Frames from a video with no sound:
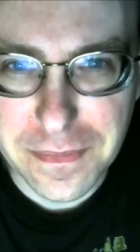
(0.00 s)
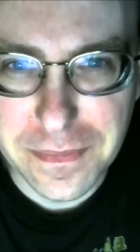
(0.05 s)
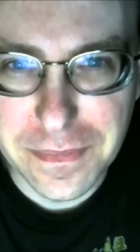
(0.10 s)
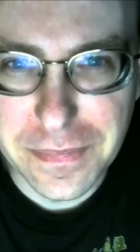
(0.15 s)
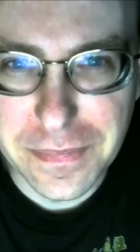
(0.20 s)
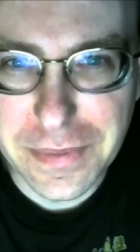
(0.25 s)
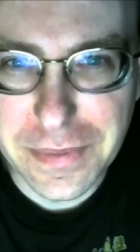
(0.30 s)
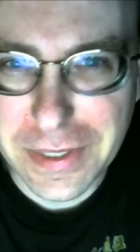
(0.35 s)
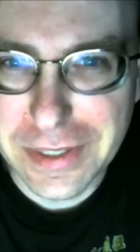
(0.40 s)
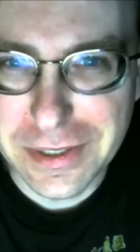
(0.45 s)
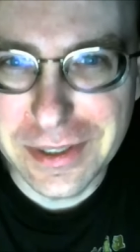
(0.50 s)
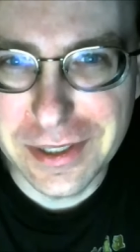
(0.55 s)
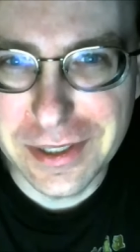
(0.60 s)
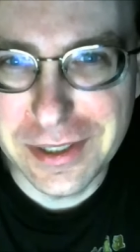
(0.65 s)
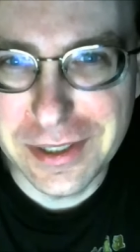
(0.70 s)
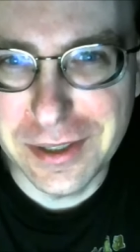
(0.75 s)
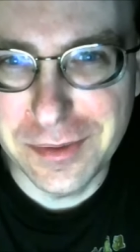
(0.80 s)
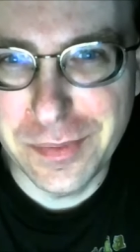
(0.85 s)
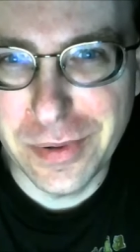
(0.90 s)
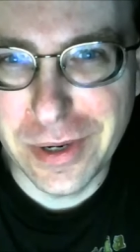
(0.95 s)
Because this
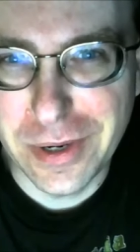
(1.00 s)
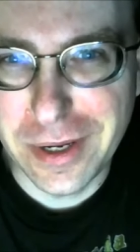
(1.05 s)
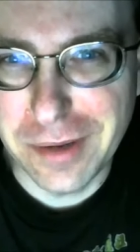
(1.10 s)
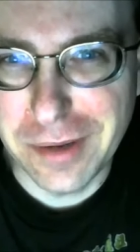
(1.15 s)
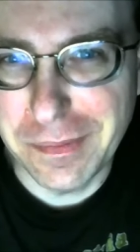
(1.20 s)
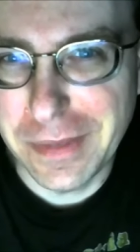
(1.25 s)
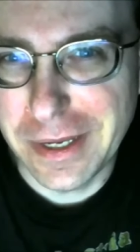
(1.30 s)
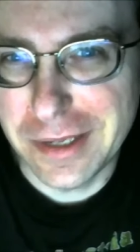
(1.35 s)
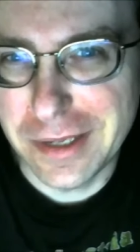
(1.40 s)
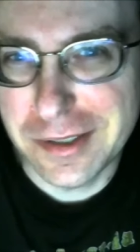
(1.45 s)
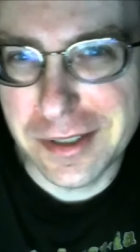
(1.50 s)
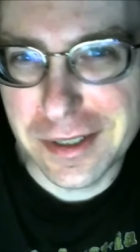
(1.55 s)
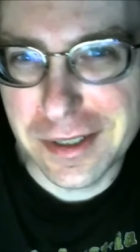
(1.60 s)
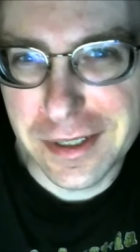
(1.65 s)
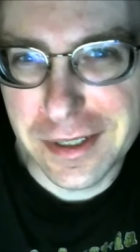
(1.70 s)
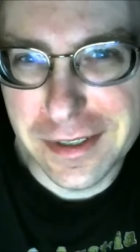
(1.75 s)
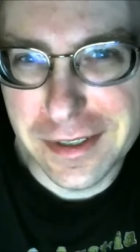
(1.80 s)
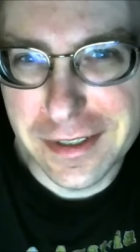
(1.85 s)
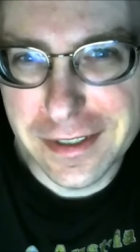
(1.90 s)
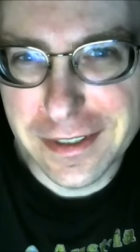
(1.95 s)
is pretty amazing.
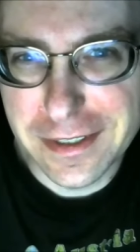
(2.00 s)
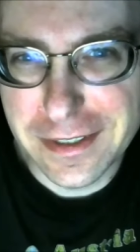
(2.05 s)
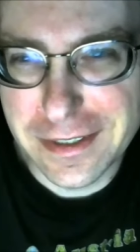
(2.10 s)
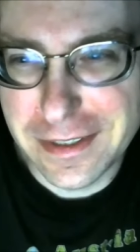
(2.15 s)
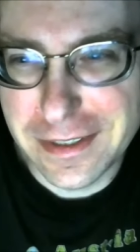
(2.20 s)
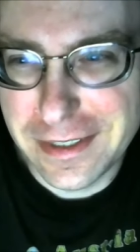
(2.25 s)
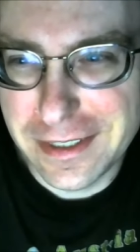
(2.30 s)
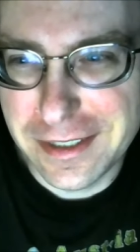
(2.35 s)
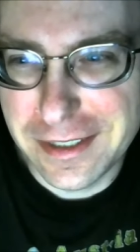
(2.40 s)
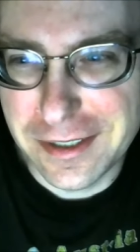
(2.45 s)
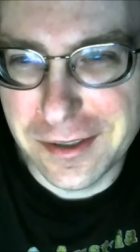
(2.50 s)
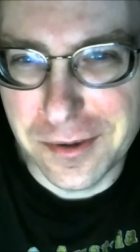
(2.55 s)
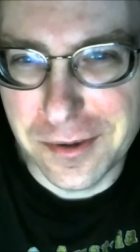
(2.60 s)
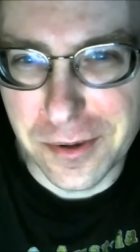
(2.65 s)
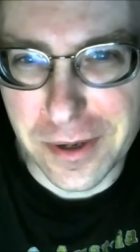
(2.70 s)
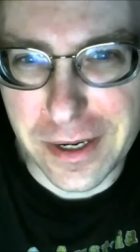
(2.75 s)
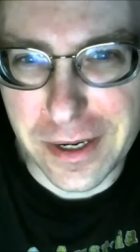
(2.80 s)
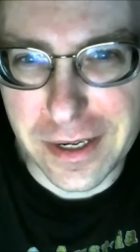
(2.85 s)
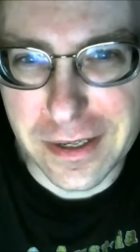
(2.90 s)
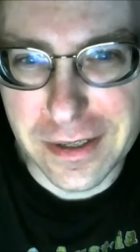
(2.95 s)
This is
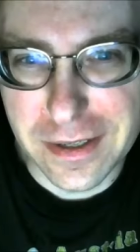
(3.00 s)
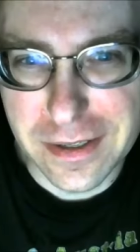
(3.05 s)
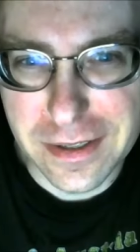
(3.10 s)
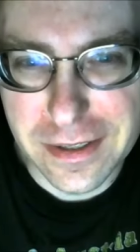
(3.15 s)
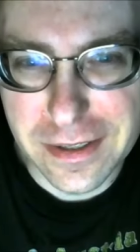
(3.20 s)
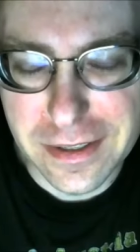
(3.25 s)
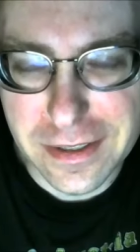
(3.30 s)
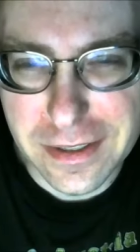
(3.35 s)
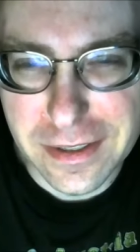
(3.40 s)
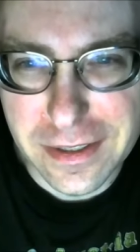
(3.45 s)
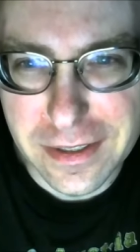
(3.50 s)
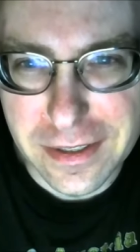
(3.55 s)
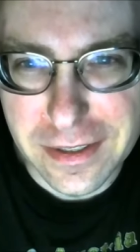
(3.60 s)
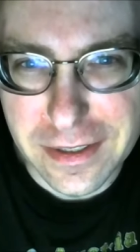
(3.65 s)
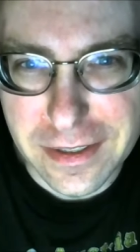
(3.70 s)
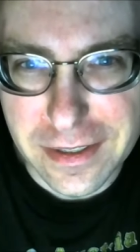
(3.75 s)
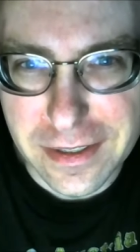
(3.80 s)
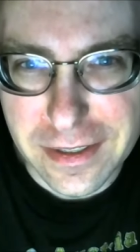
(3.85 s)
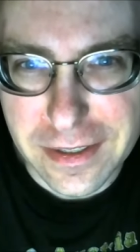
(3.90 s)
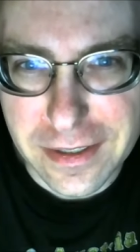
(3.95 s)
great.
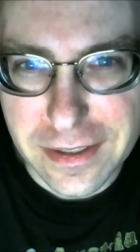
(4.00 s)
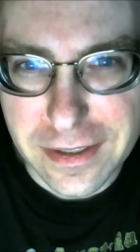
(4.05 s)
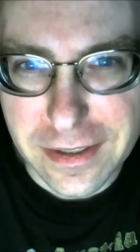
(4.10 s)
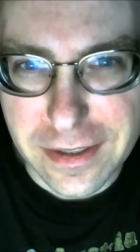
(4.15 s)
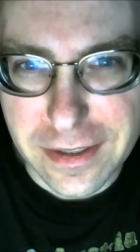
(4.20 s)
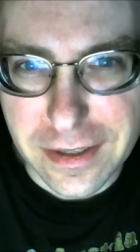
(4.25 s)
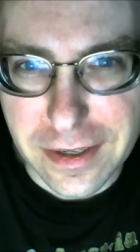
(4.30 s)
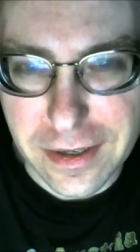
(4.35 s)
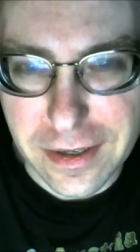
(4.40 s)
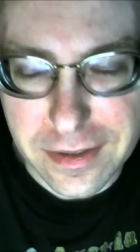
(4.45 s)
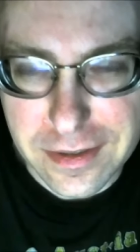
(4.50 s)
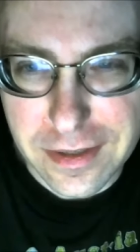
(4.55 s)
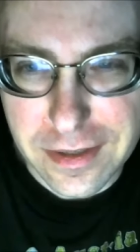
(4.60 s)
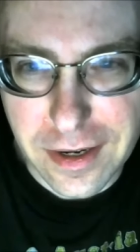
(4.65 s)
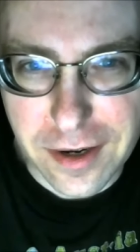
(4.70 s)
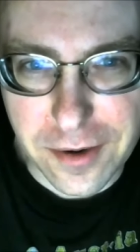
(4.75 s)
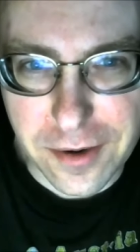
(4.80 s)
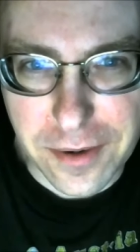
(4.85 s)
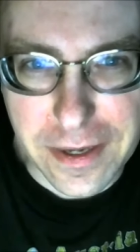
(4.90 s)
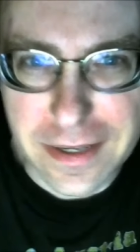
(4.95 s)
It's
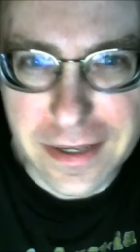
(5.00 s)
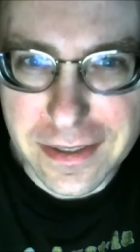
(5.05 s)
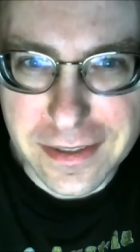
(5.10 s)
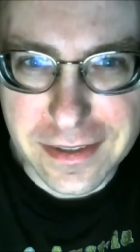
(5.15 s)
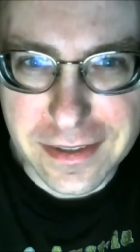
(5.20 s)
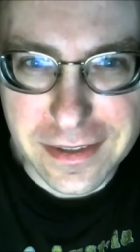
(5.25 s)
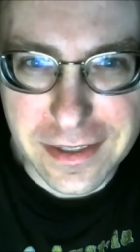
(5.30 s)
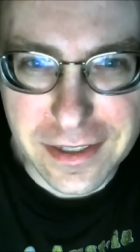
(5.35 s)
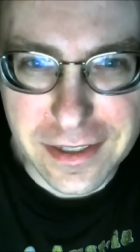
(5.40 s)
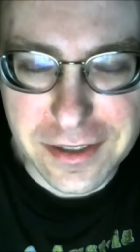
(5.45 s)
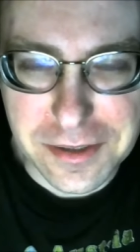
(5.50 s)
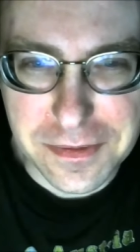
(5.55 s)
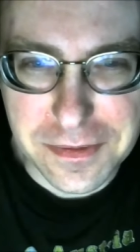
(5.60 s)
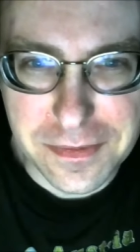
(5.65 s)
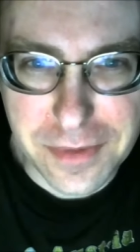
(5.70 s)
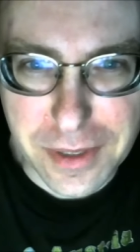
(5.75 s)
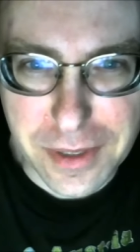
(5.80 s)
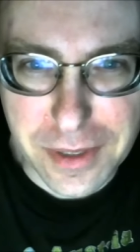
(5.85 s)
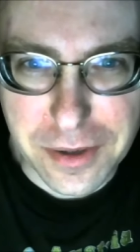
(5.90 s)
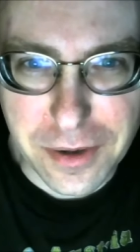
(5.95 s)
not great. It's, it's
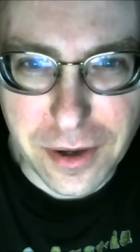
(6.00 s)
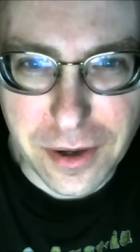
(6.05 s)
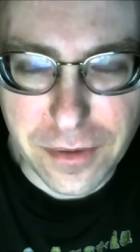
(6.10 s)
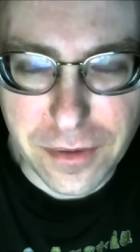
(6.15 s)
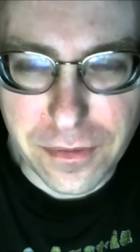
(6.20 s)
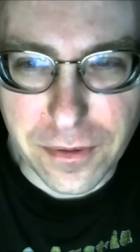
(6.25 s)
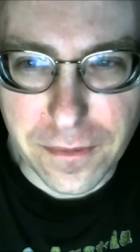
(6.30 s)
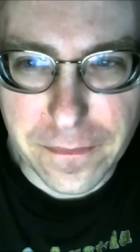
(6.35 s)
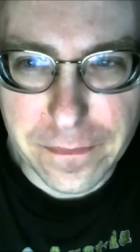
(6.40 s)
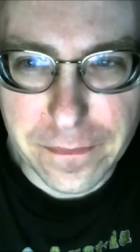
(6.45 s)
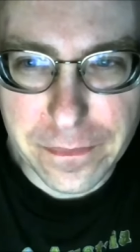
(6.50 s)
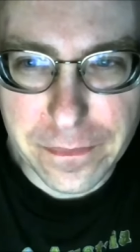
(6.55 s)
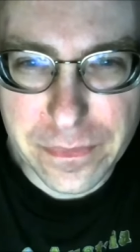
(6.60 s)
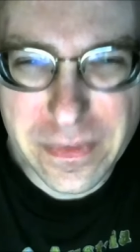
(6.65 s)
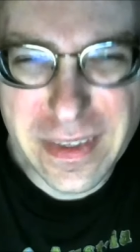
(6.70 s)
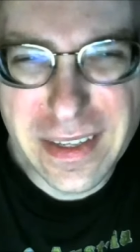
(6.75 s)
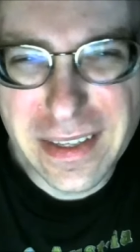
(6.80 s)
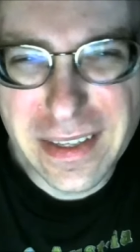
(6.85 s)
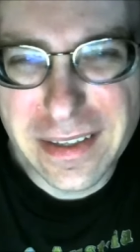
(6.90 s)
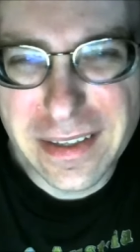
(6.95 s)
fucking awful.
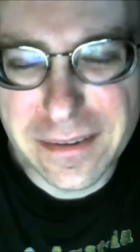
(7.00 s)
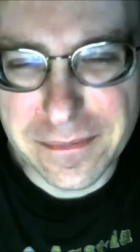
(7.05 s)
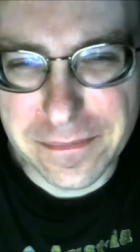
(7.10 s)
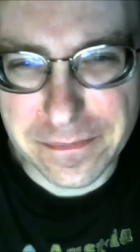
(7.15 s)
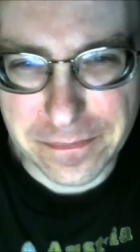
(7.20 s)
No.